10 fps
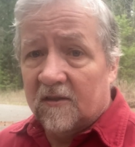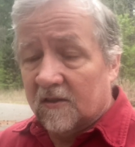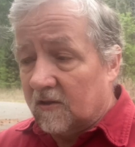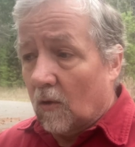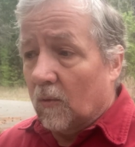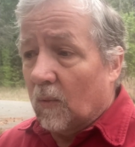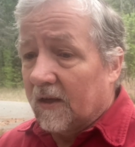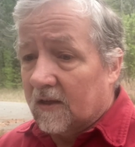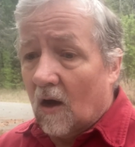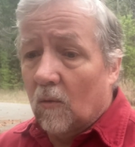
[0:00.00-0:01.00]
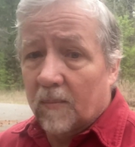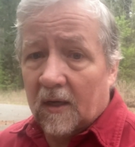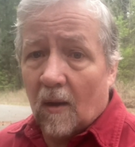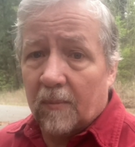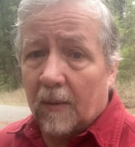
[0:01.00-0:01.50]
This is so we don't
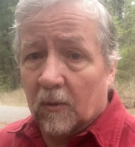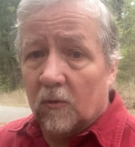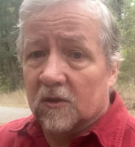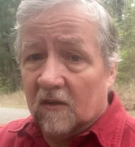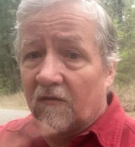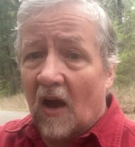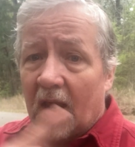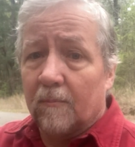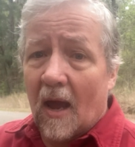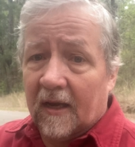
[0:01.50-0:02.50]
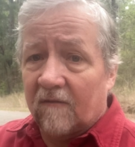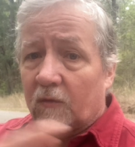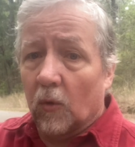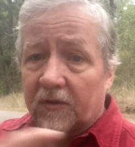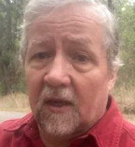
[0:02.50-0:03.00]
become people who just fight back and
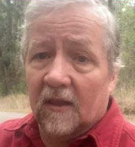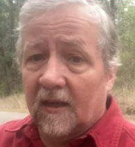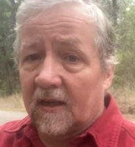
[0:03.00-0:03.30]
forth, killing.